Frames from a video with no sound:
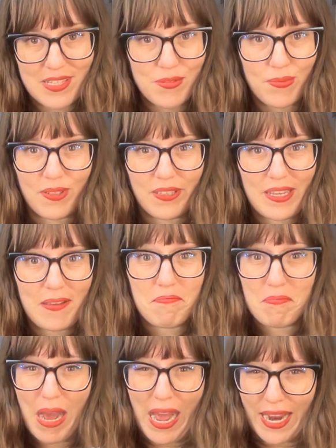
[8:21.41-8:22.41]
that's really
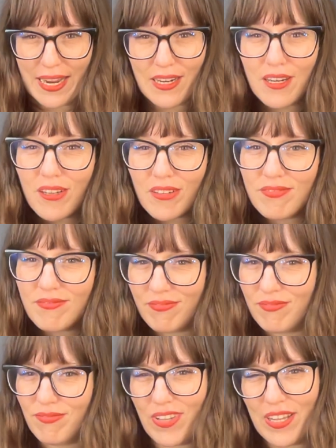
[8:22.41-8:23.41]
mine,
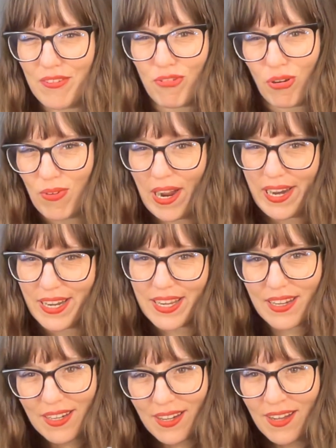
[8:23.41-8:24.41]
like for
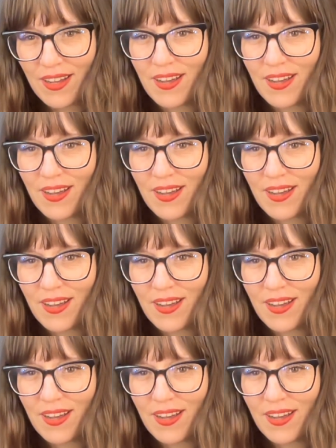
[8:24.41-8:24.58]
writing.